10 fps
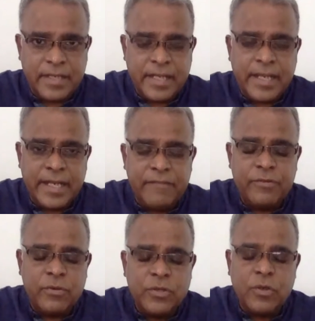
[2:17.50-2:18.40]
And if
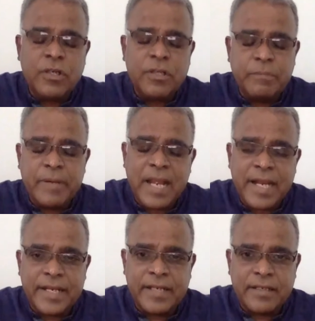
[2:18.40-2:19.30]
you don't
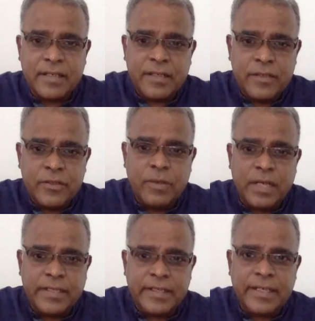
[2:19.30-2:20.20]
plan it, you
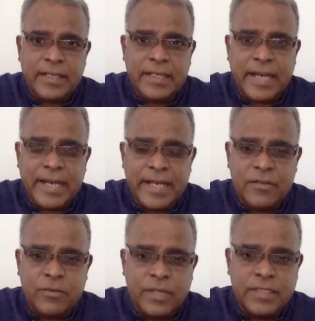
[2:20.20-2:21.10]
are directly heading
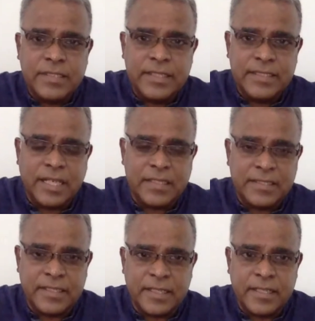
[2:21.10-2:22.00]
towards a
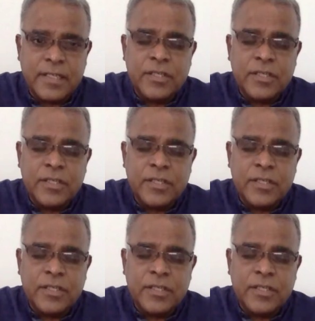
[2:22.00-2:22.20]
disaster.